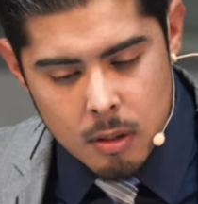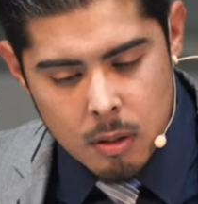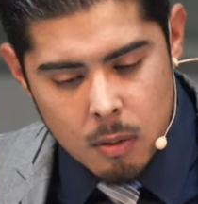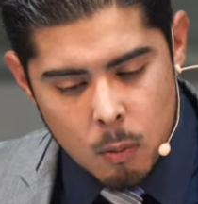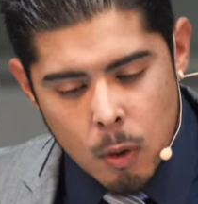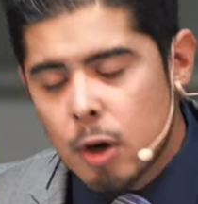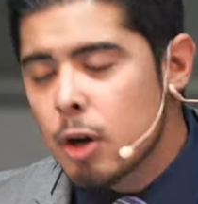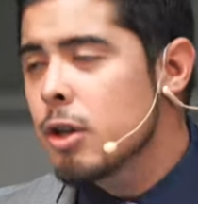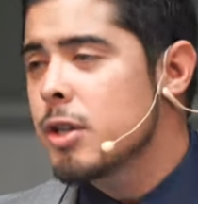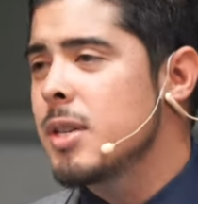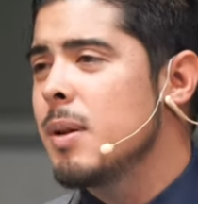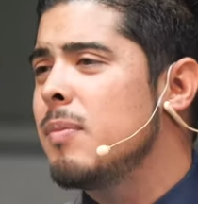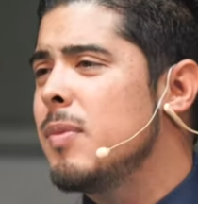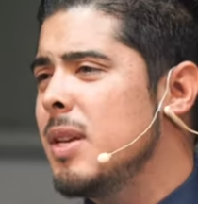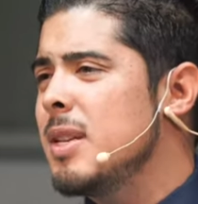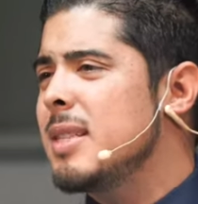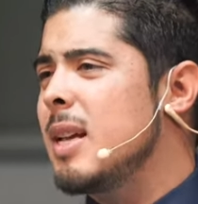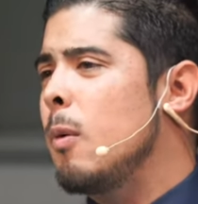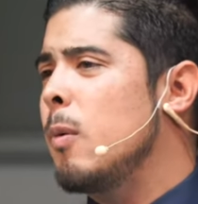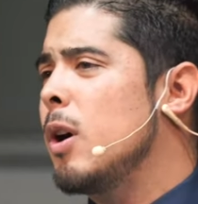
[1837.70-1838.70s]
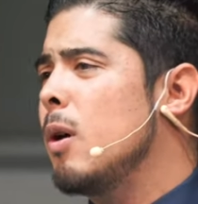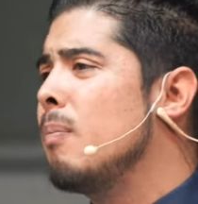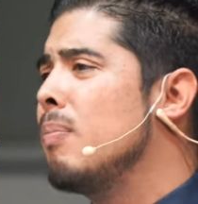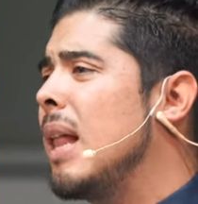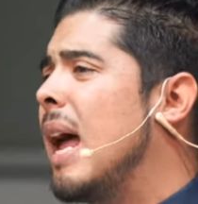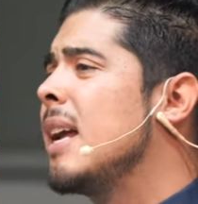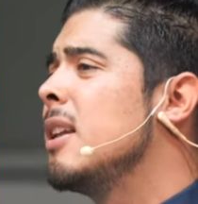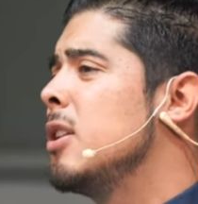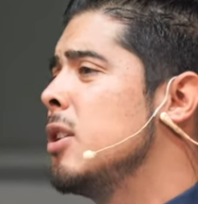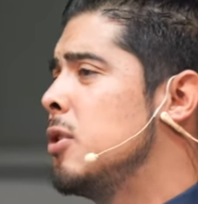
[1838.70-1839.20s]
What are some things that we are
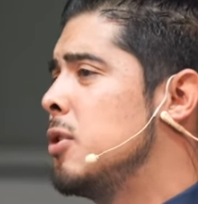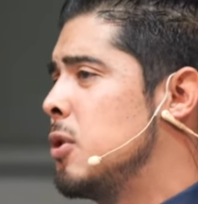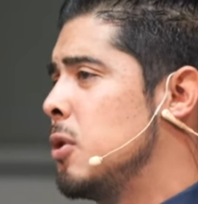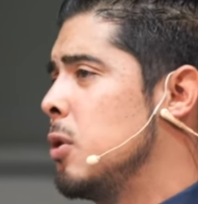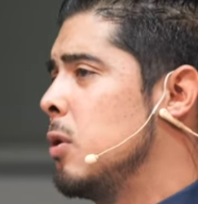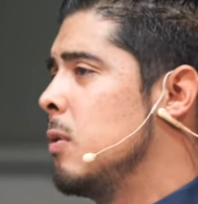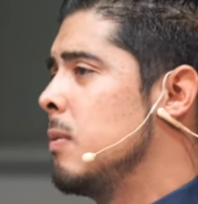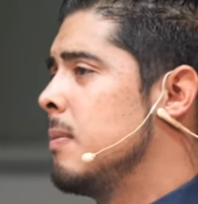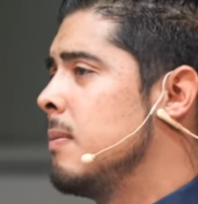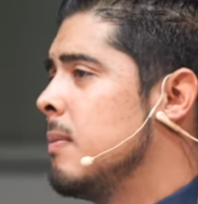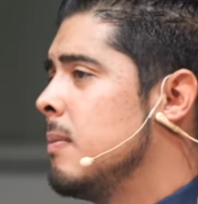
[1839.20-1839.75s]
blinded to?